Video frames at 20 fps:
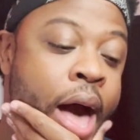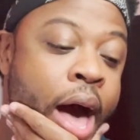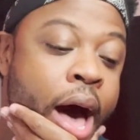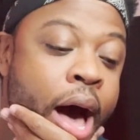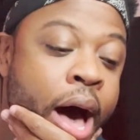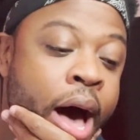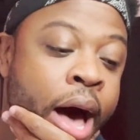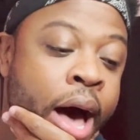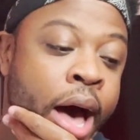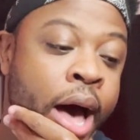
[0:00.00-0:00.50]

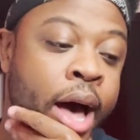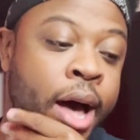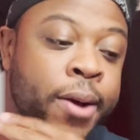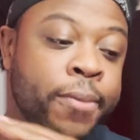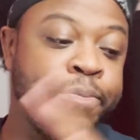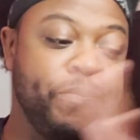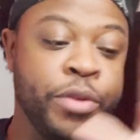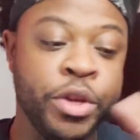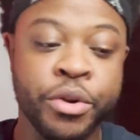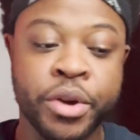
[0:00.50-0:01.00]

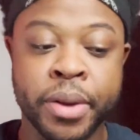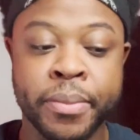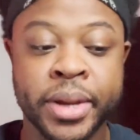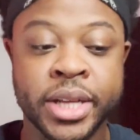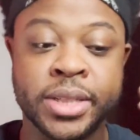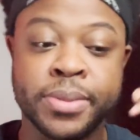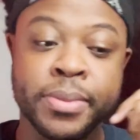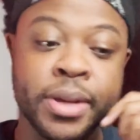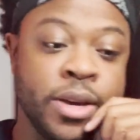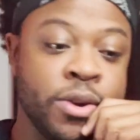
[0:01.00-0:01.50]
you can
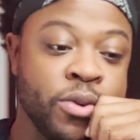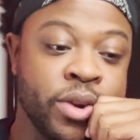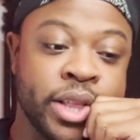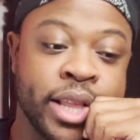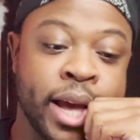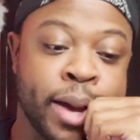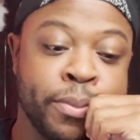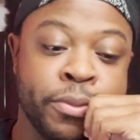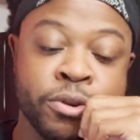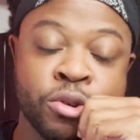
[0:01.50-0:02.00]
miss me with
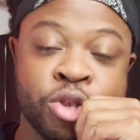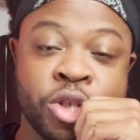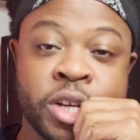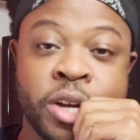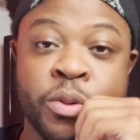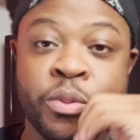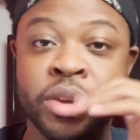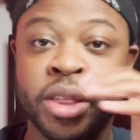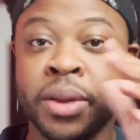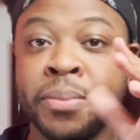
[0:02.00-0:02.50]
that bullshit
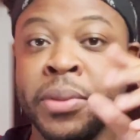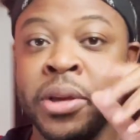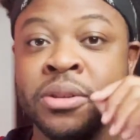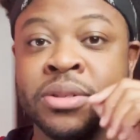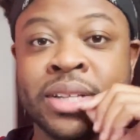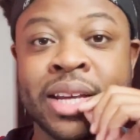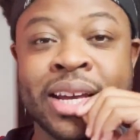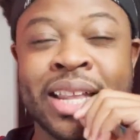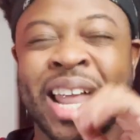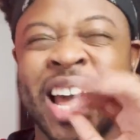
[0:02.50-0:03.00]
with the
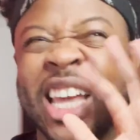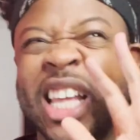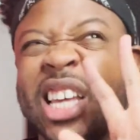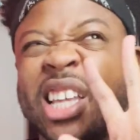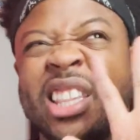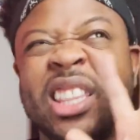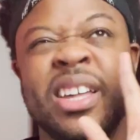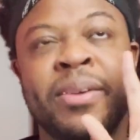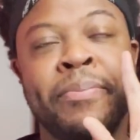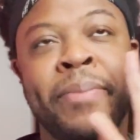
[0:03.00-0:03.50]
music. Like
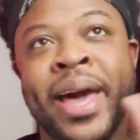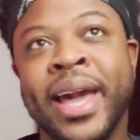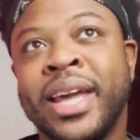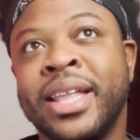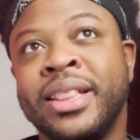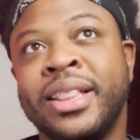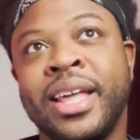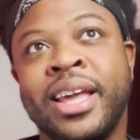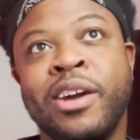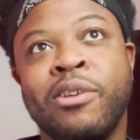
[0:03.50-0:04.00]
the Megan
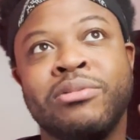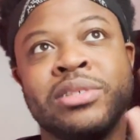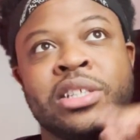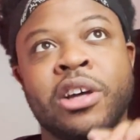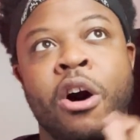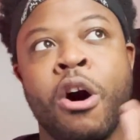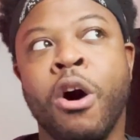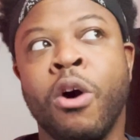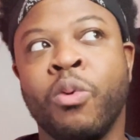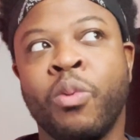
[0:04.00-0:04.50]
thing was
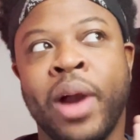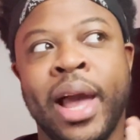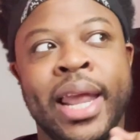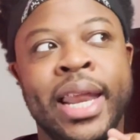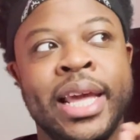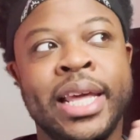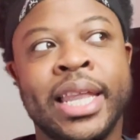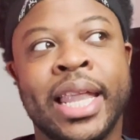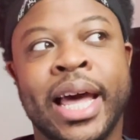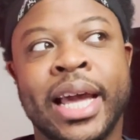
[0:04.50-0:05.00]

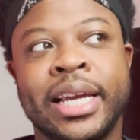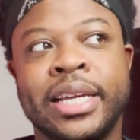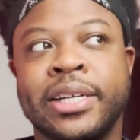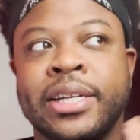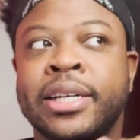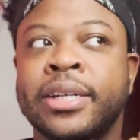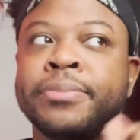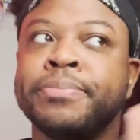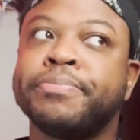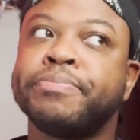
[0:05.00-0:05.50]
already like
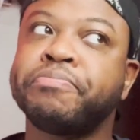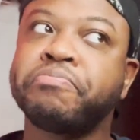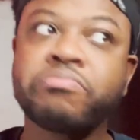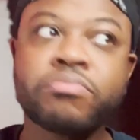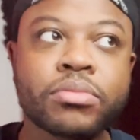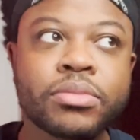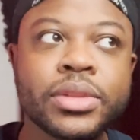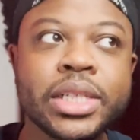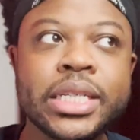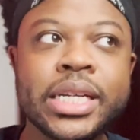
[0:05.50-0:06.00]
a
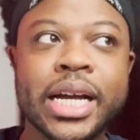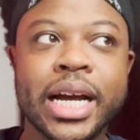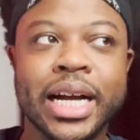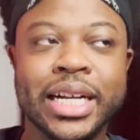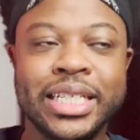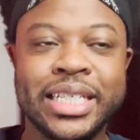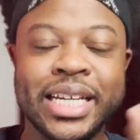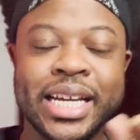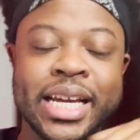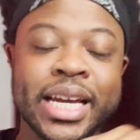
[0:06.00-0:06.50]

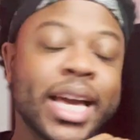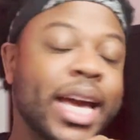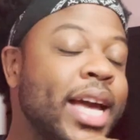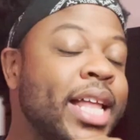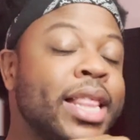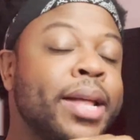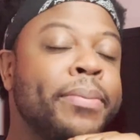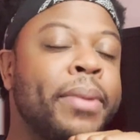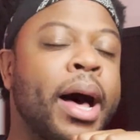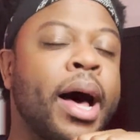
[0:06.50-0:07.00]
tick in
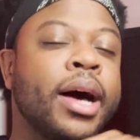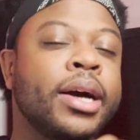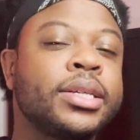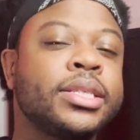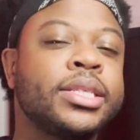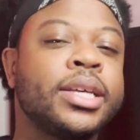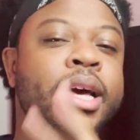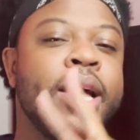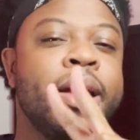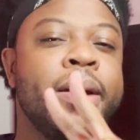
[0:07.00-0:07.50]
the
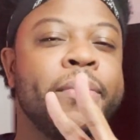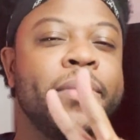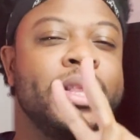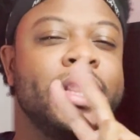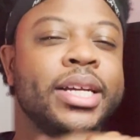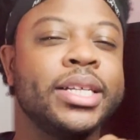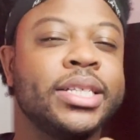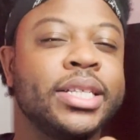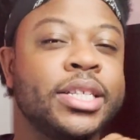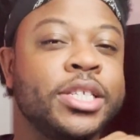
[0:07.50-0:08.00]
box, but
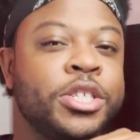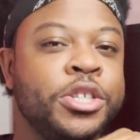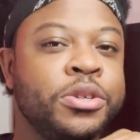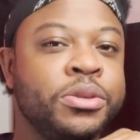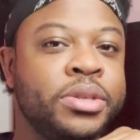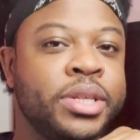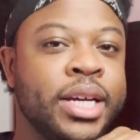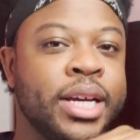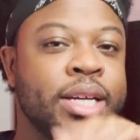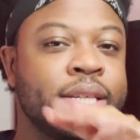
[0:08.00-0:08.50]
this is 2
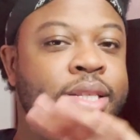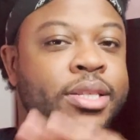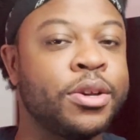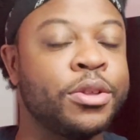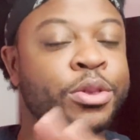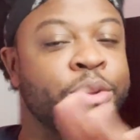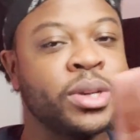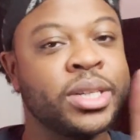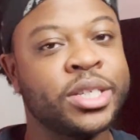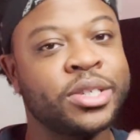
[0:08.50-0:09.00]
ticks. So
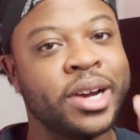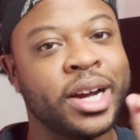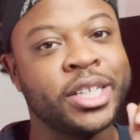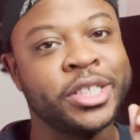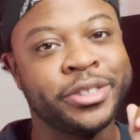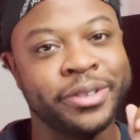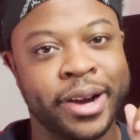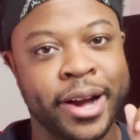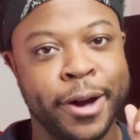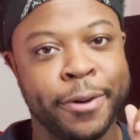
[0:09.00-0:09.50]
3 strikes,
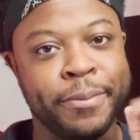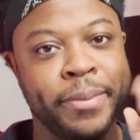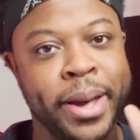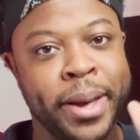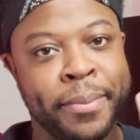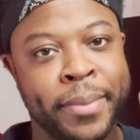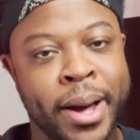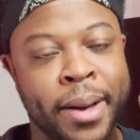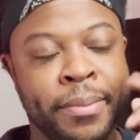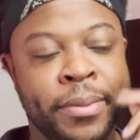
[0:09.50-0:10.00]
you're out in
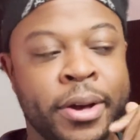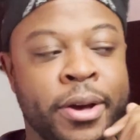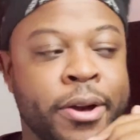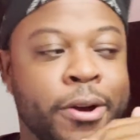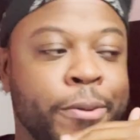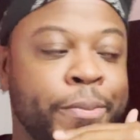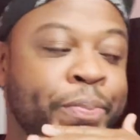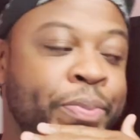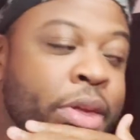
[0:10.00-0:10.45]
my book.